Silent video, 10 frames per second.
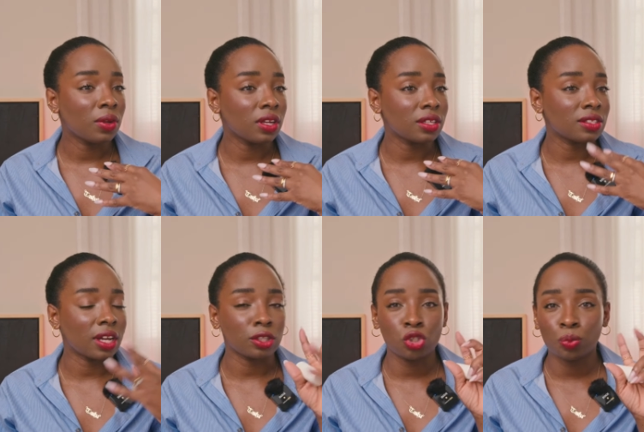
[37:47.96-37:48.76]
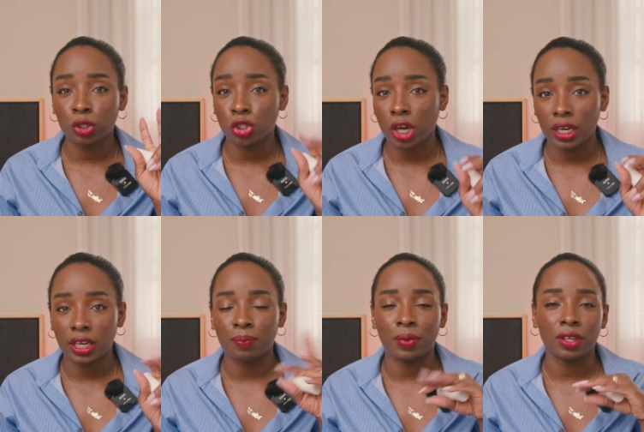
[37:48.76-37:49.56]
It's not super
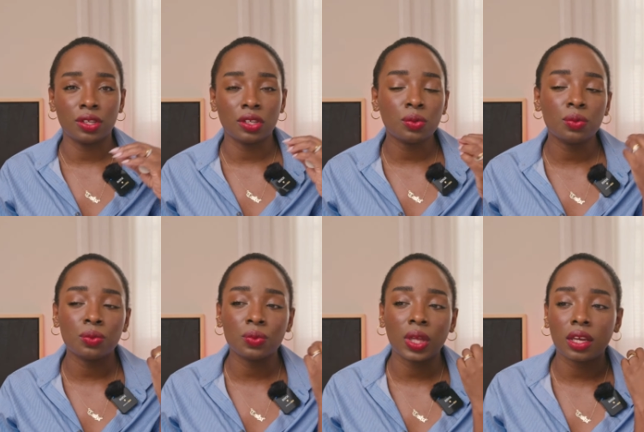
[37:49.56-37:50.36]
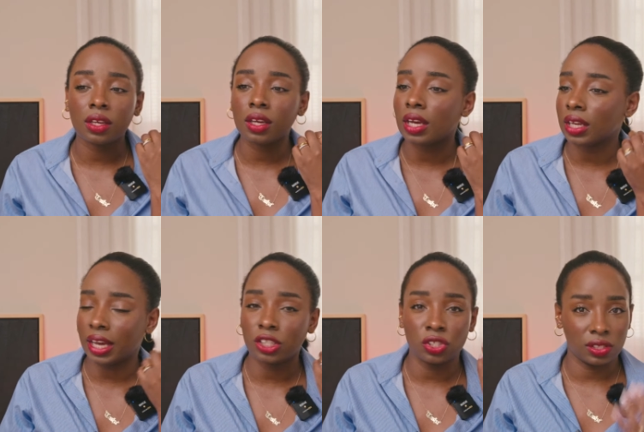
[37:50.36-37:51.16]
shiny, but you like, it
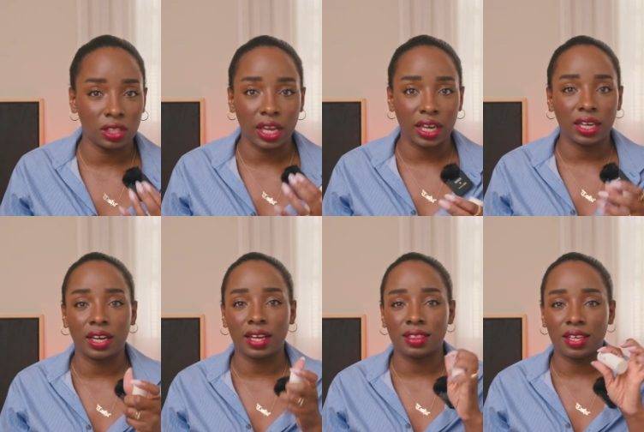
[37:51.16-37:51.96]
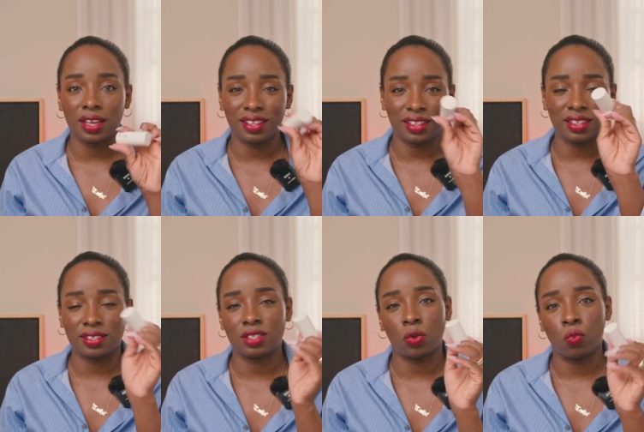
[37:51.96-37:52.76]
catches the light. And I think that
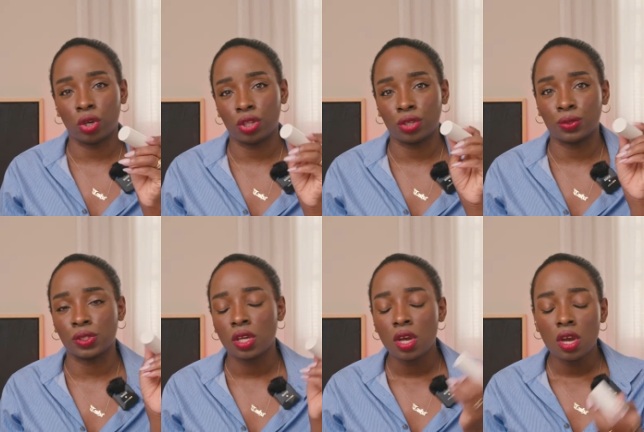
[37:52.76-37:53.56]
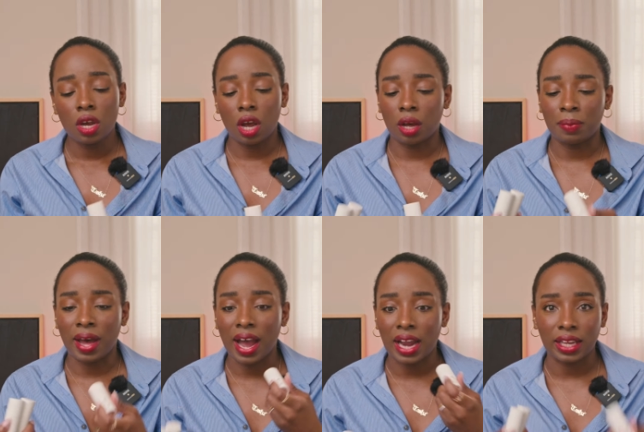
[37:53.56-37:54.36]
this is like one of those
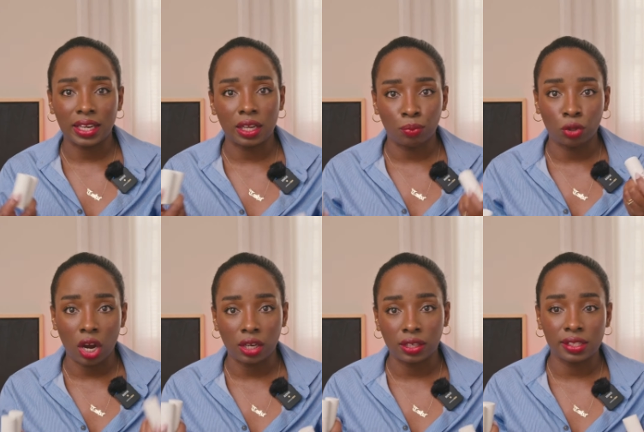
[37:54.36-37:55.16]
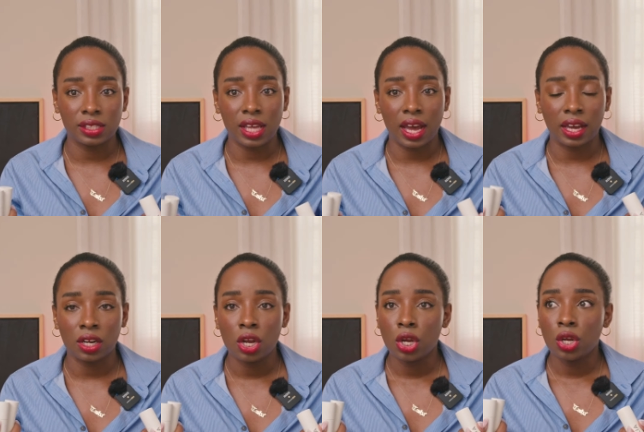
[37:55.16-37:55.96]
highlighting products that
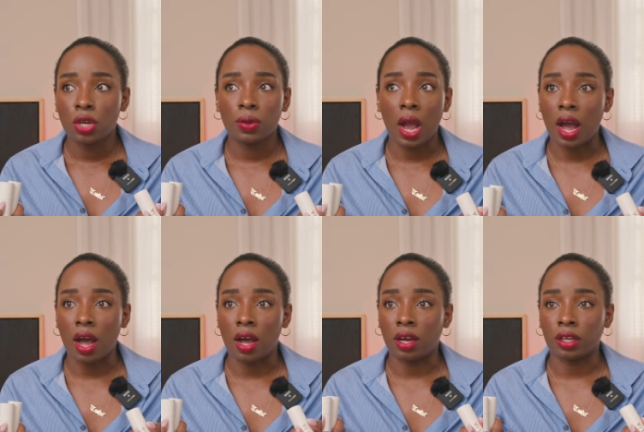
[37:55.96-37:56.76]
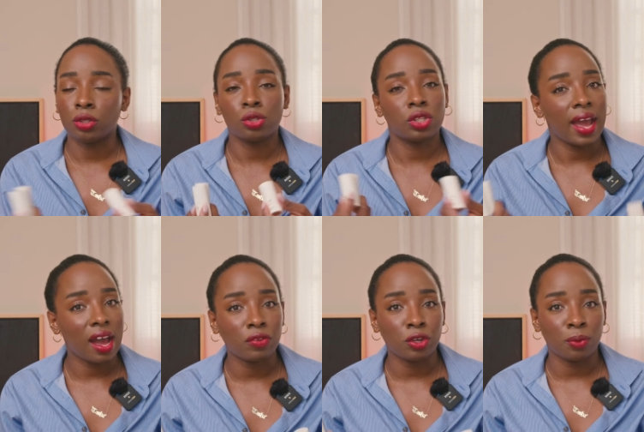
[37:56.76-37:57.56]
you should
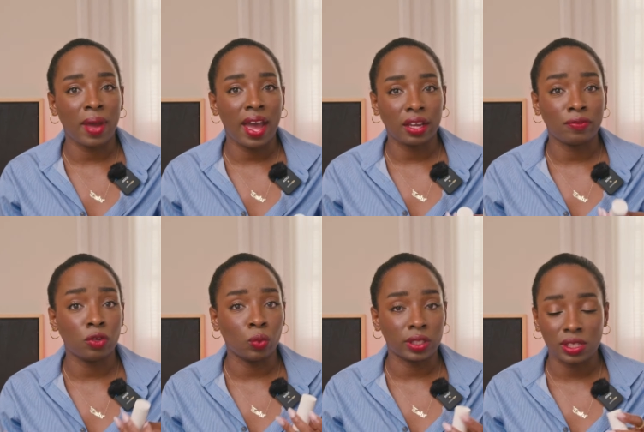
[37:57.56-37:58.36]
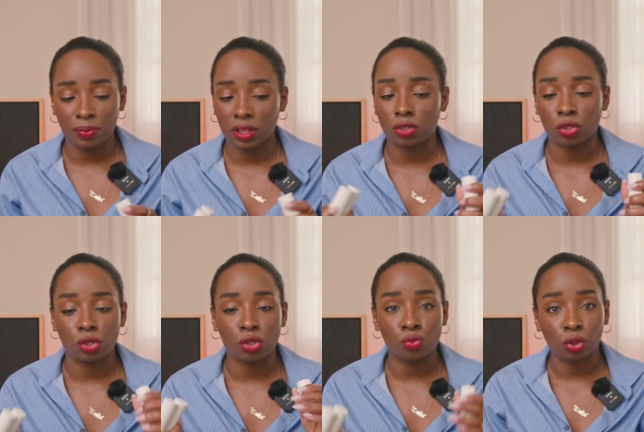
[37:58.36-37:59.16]
have in your bag if you want something that just
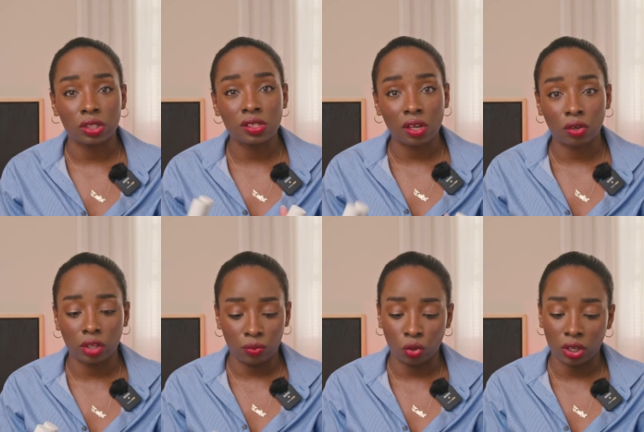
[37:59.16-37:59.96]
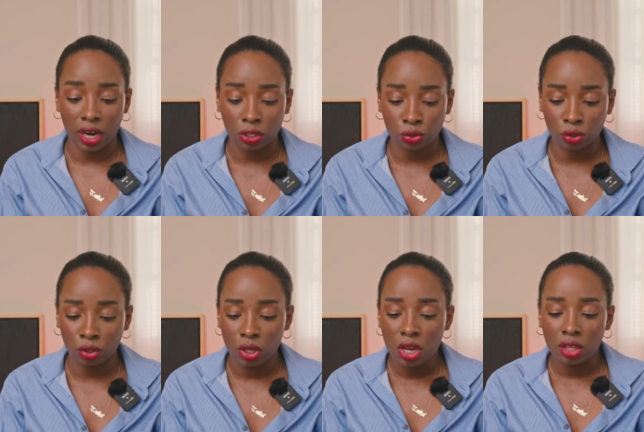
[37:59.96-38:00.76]
looks more subtle and more
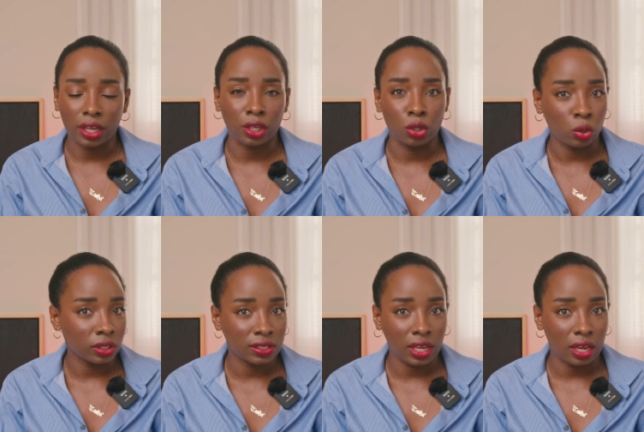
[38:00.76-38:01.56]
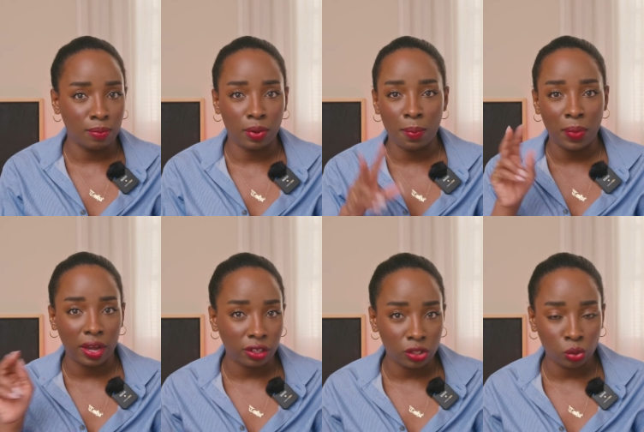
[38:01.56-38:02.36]
natural, like your skin, but
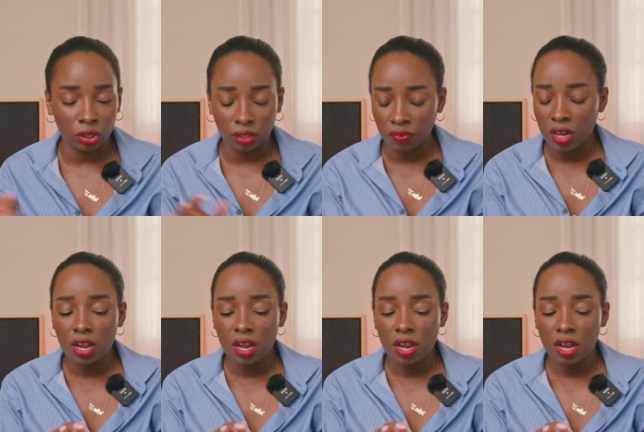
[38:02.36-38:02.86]
better sort of.